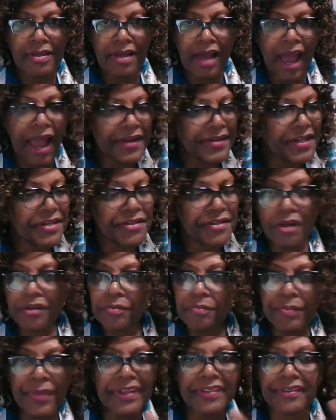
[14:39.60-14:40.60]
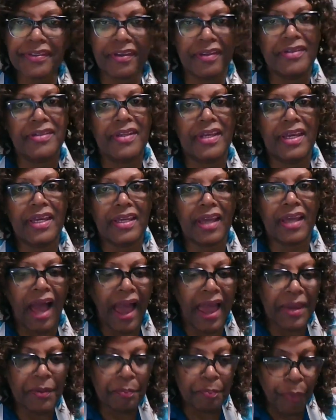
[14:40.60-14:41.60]
I did not miss a day.
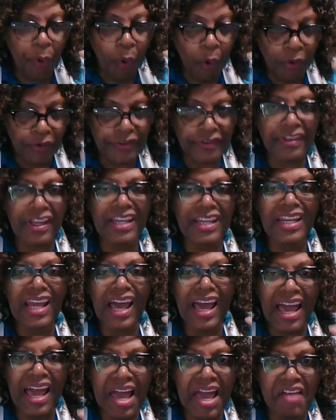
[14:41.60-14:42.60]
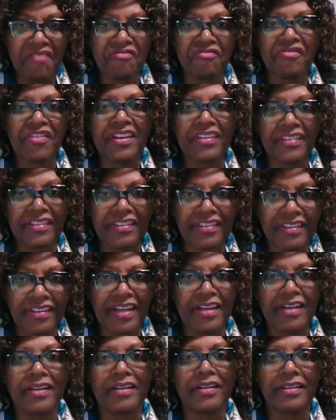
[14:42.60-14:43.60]
I posted every
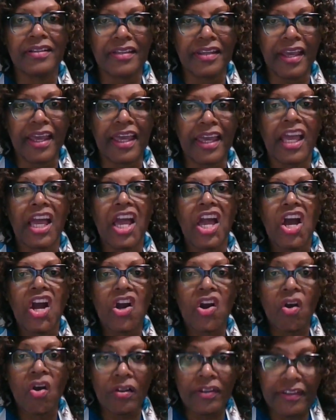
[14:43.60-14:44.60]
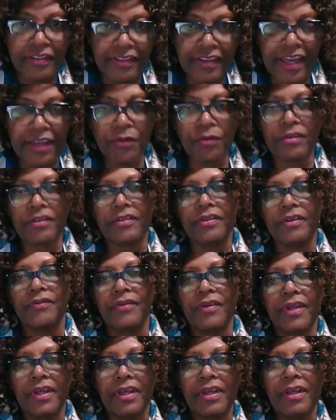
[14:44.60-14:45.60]
single day
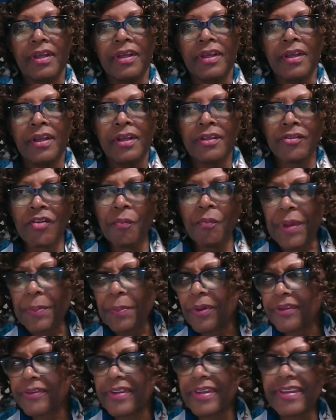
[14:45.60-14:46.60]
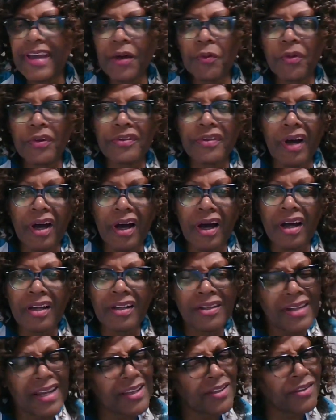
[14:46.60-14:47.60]
consecutively. Some people say that was hard.
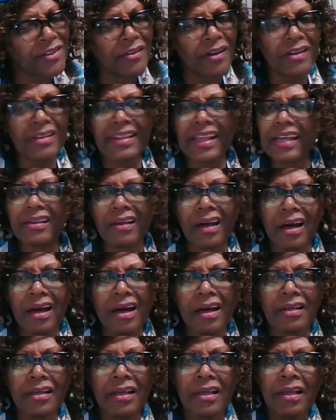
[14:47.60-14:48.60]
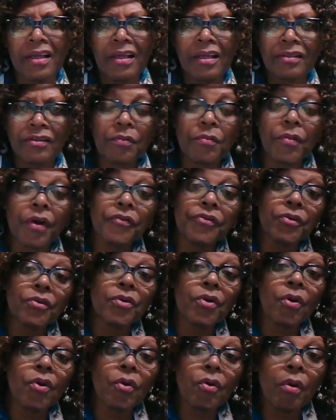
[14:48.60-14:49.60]
It's not that hard. Some of you
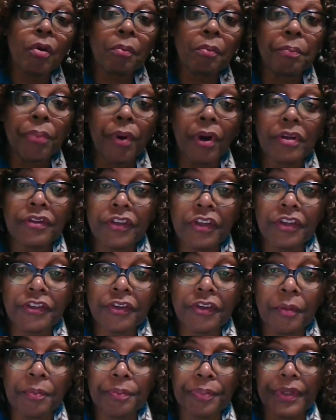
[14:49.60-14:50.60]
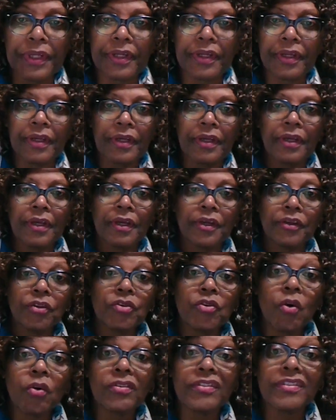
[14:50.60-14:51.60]
go bungee jumping, you
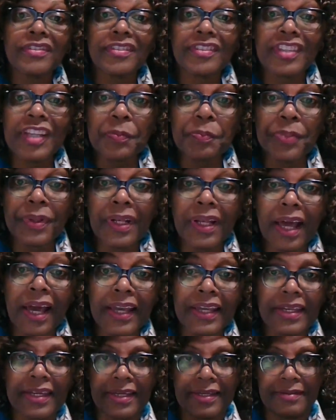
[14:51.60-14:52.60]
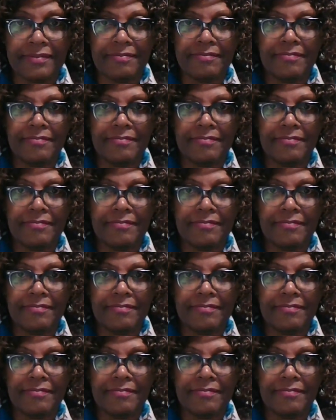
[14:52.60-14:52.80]
go zip lining,